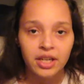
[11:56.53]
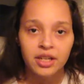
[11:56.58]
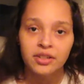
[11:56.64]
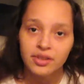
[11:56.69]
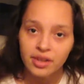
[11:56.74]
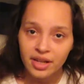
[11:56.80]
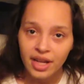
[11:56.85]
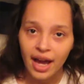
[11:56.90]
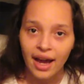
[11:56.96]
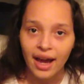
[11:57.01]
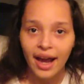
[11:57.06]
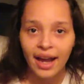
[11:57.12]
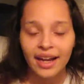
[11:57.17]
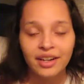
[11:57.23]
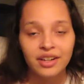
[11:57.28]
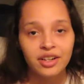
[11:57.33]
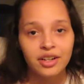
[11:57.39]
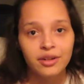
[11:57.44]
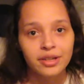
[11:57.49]
So yeah, I
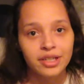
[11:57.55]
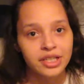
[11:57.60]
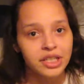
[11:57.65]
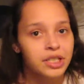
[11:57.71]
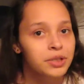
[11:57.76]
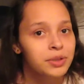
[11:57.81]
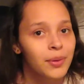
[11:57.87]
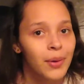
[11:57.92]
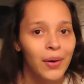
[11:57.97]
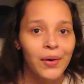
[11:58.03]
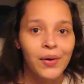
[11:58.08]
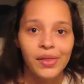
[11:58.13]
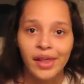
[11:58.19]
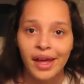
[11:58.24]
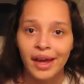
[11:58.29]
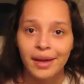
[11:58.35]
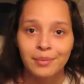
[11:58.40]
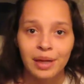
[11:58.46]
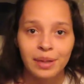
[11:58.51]
had to go and do all
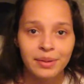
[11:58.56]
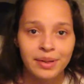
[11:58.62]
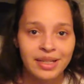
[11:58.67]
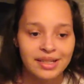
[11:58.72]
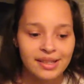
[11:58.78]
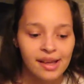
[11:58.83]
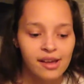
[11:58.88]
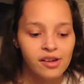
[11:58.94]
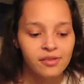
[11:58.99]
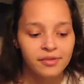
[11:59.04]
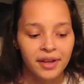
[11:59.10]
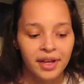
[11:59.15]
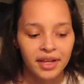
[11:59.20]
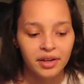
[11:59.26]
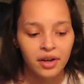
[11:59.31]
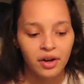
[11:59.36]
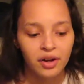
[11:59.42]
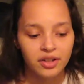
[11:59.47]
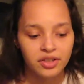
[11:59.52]
that by myself.
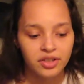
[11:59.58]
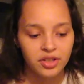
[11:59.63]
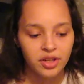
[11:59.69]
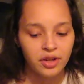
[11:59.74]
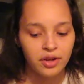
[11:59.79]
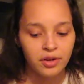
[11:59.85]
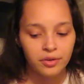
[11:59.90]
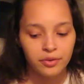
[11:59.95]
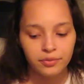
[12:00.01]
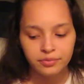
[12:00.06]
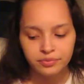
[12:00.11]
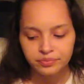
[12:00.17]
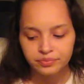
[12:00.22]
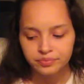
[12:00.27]
And also,